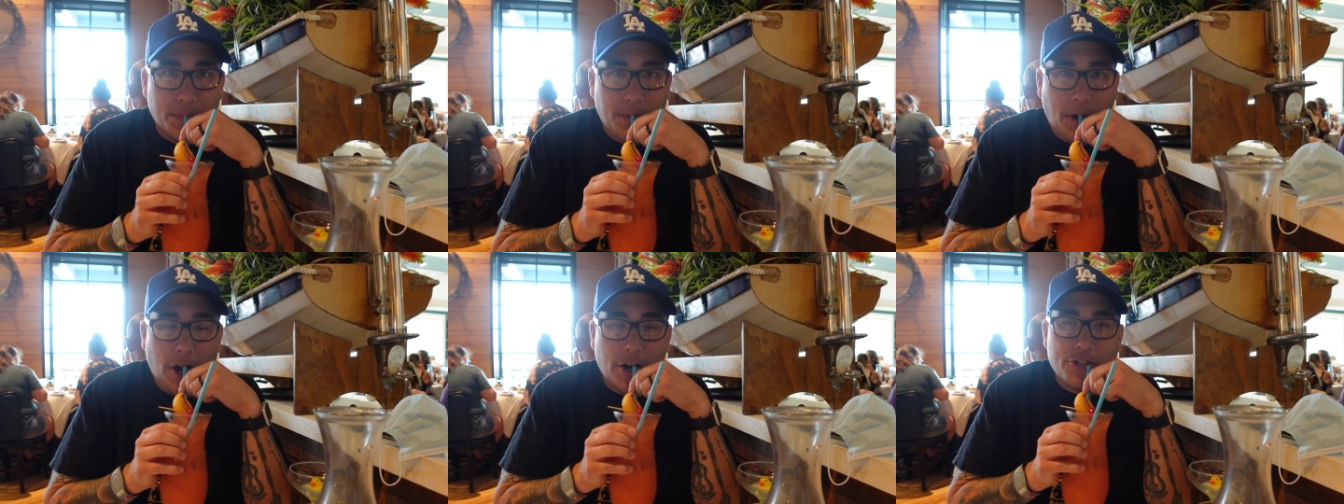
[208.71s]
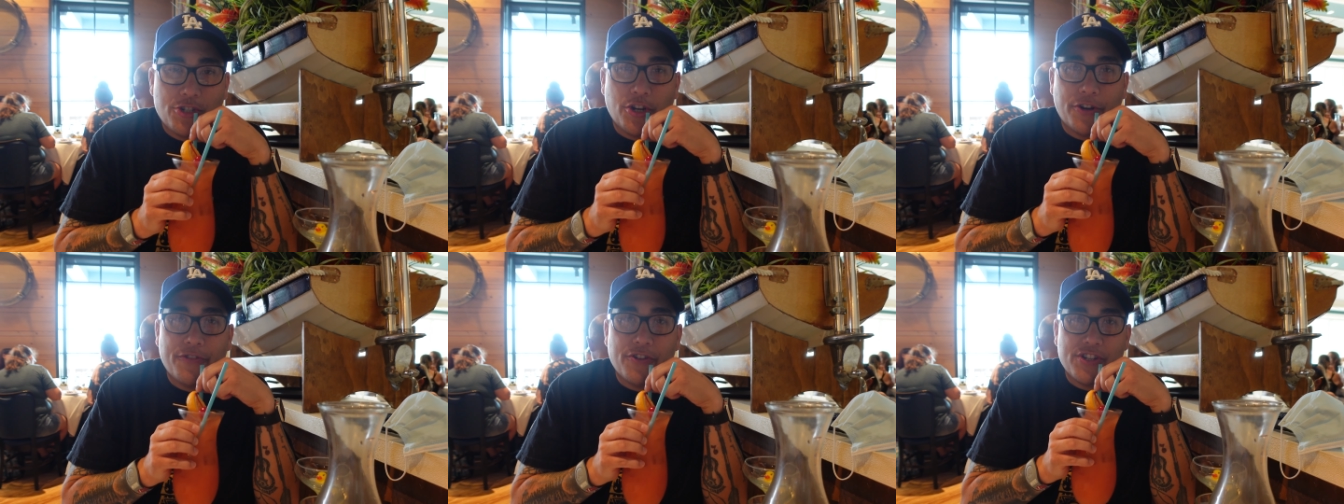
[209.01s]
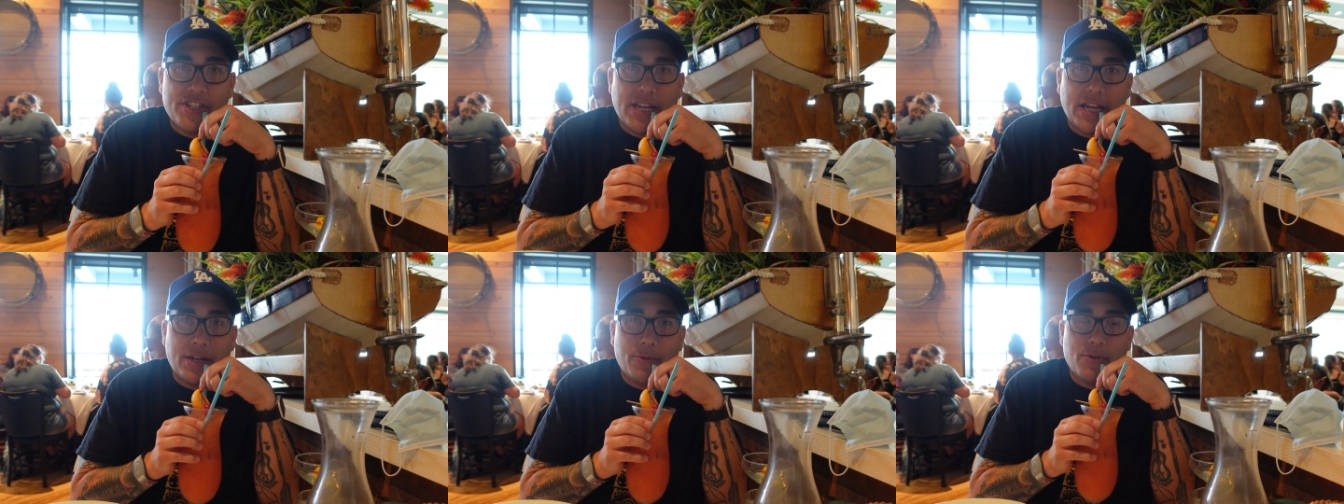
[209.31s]
Our server
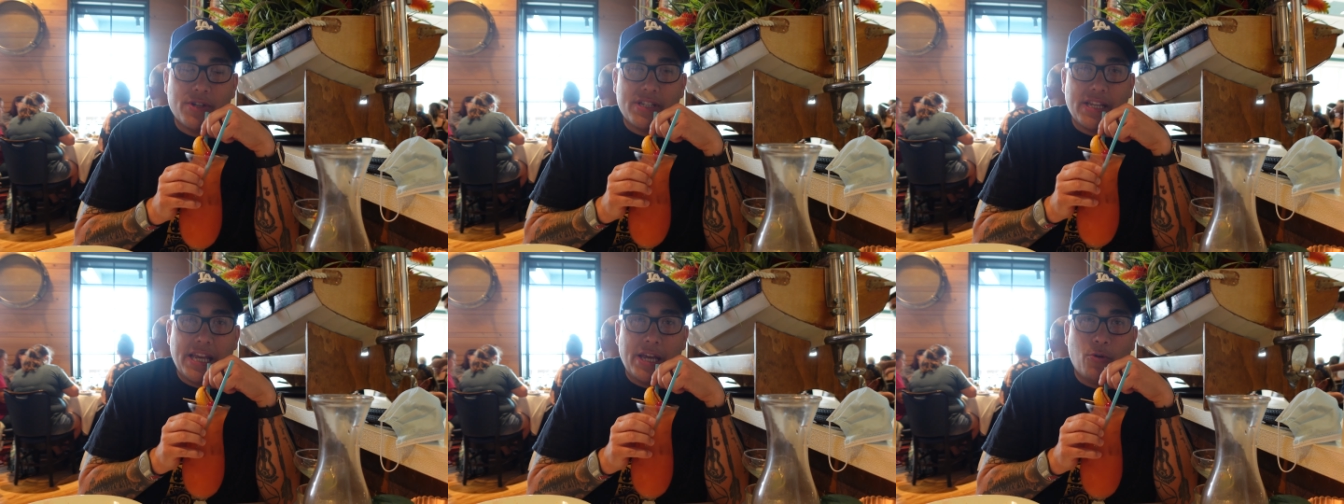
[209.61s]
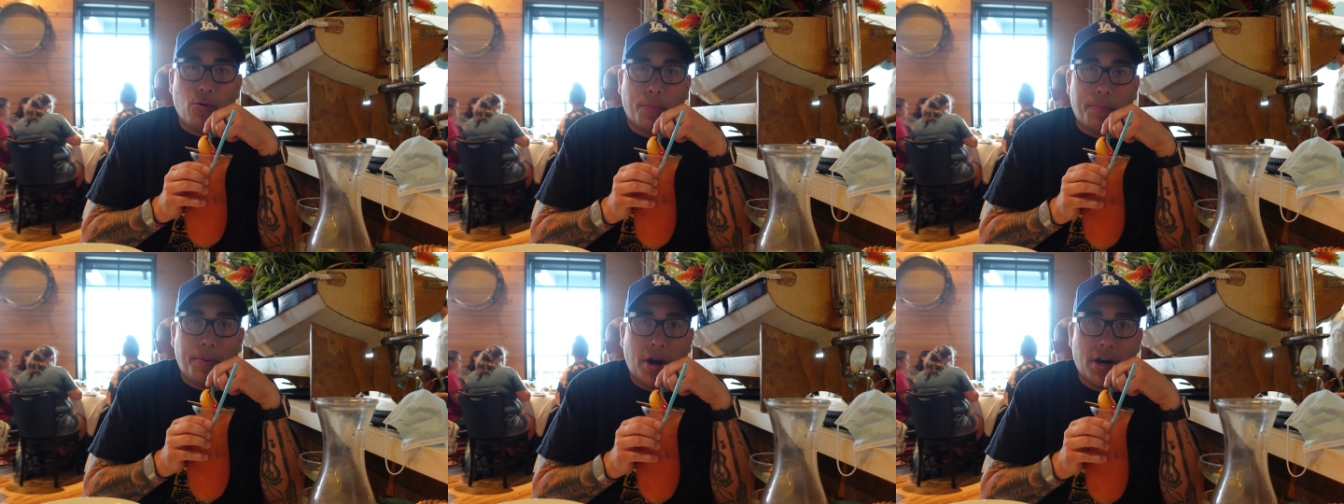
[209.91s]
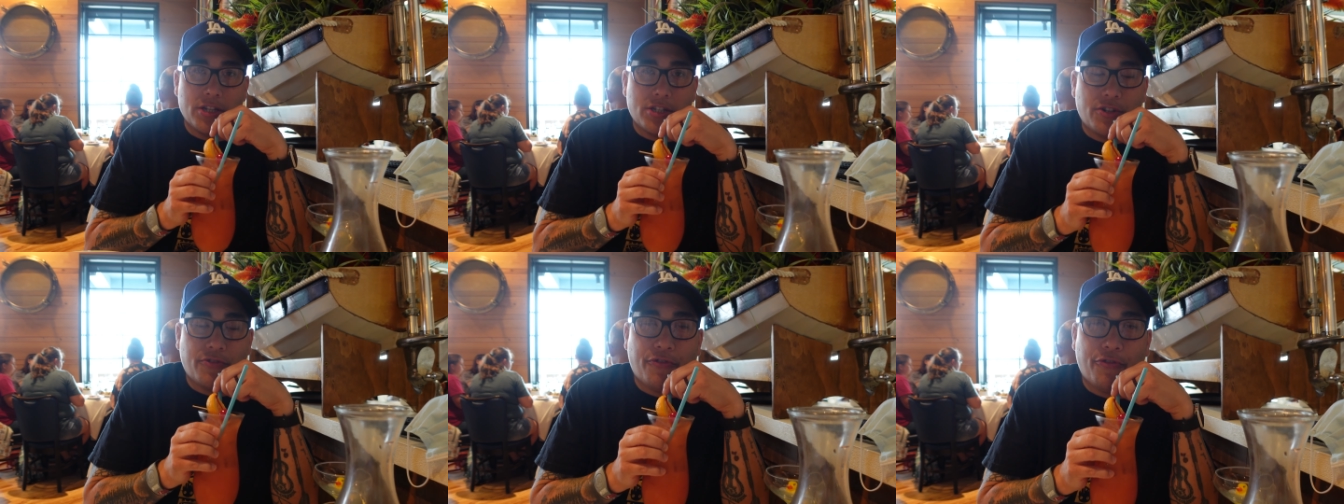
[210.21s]
said it was equal
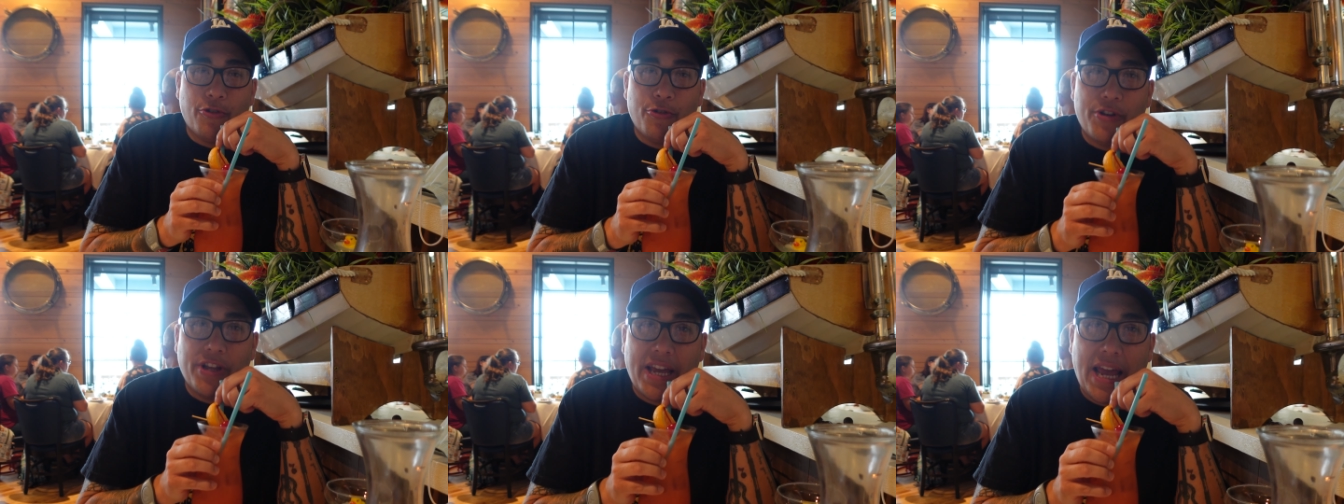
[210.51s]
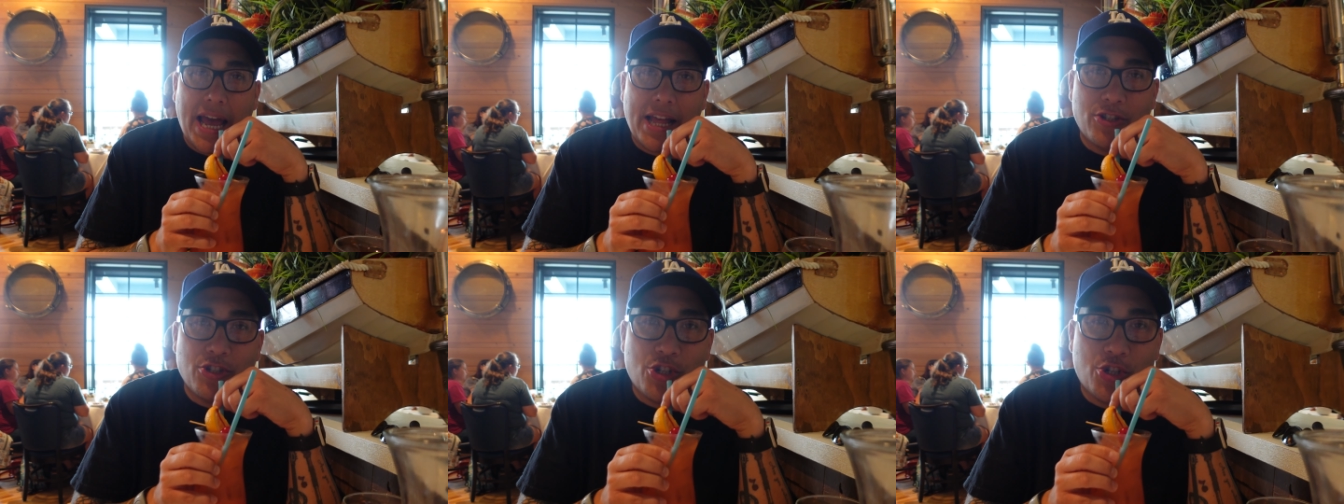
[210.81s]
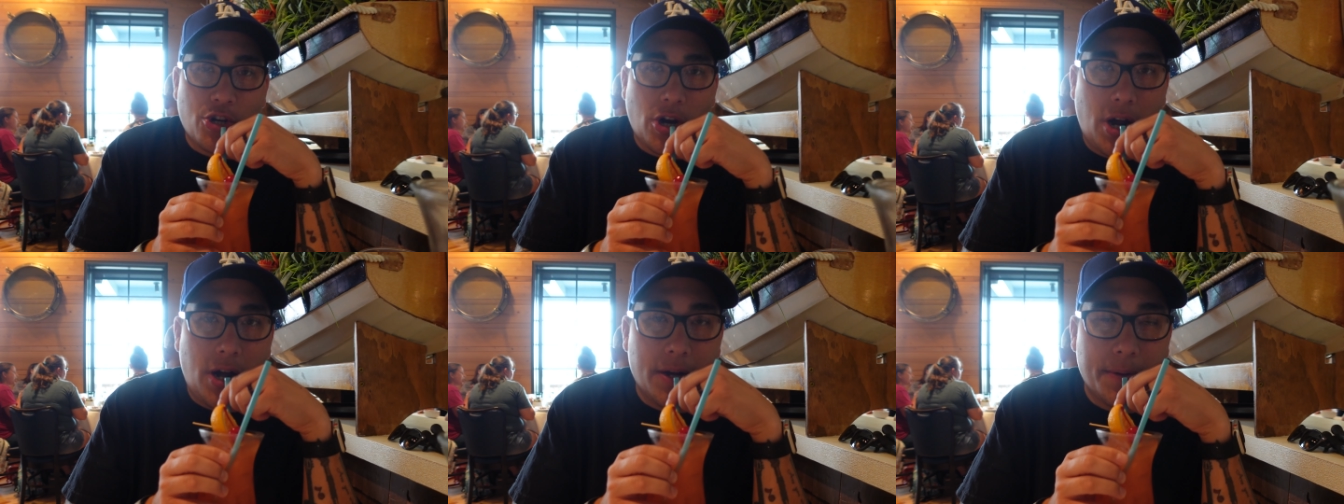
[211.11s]
parts fruity and
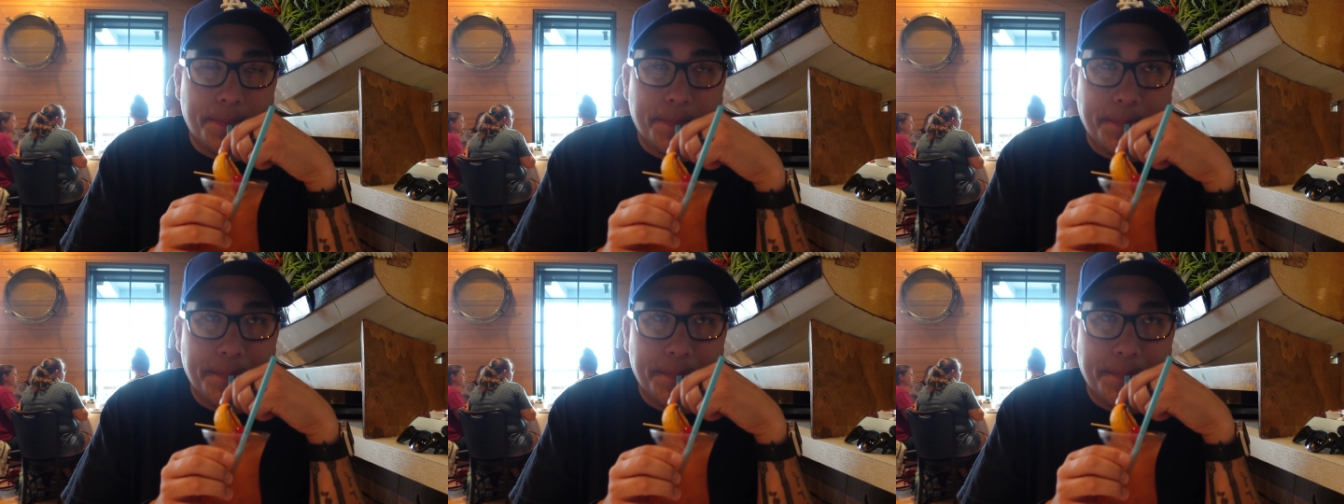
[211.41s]
strong.